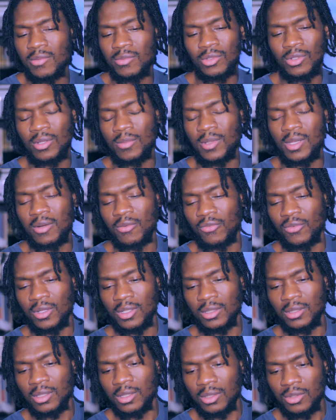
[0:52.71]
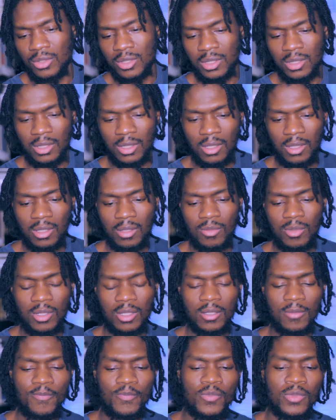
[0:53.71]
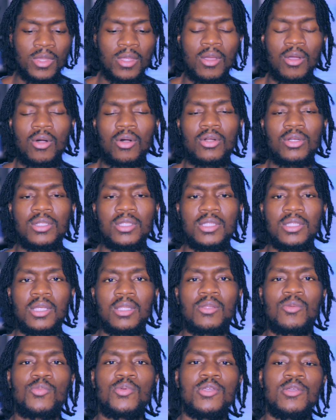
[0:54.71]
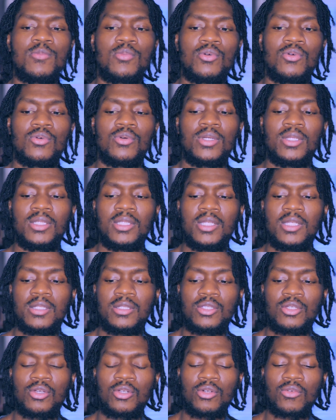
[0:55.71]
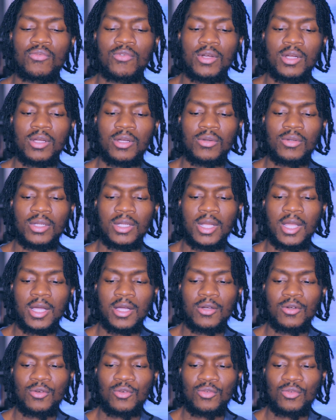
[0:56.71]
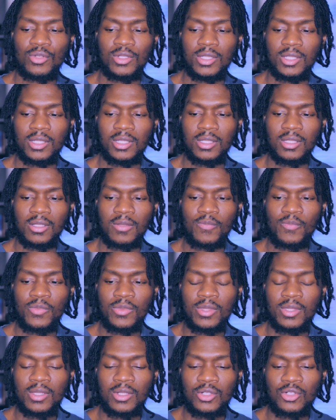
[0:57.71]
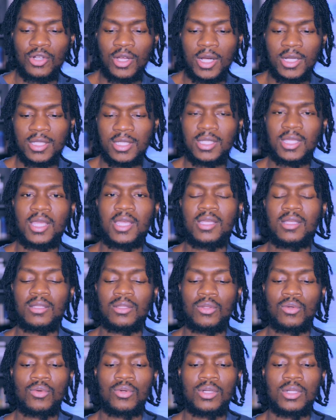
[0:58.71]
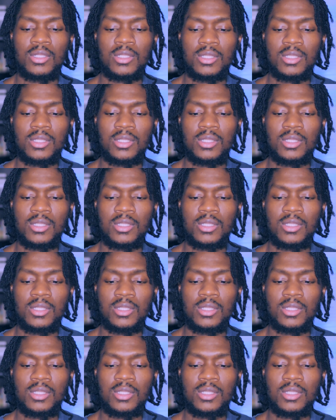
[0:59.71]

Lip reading: Even though I'm not a fan of Doug Christie either, but all of these other people, and then turn around and not only try to skate during